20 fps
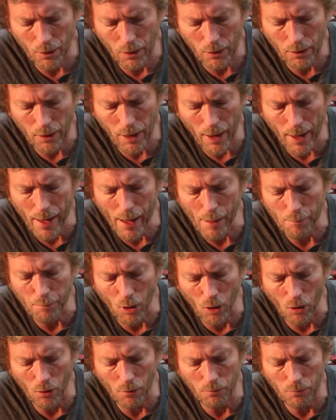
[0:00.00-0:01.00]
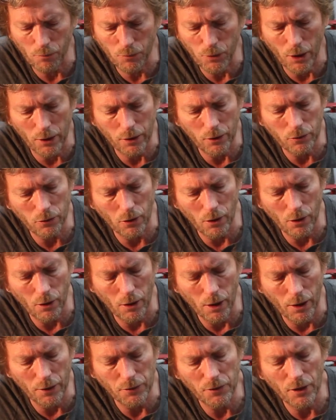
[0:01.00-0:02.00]
cap that is
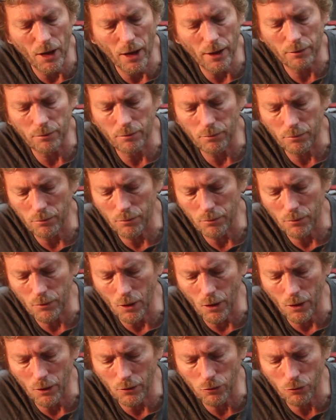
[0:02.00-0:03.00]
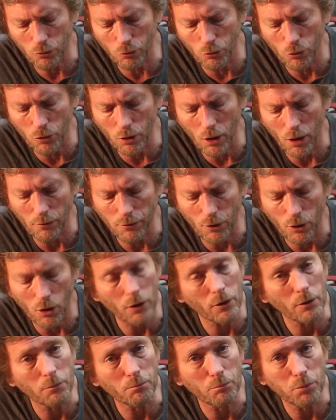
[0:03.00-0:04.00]
a, a nut a screw cover
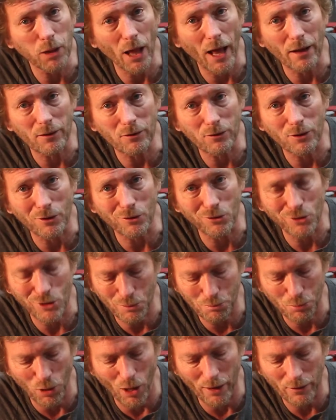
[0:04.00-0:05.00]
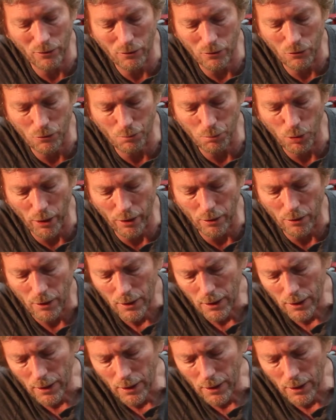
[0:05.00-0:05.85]
on a plastic cheap license plate.